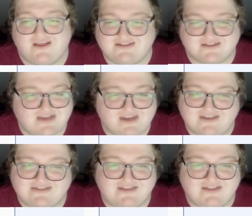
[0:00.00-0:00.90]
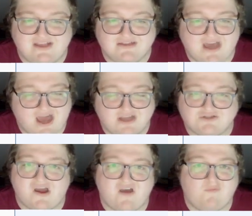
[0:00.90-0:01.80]
It's exciting to see these high
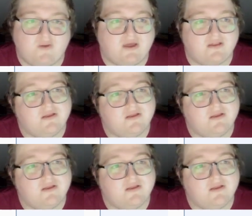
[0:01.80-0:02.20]
draft pick,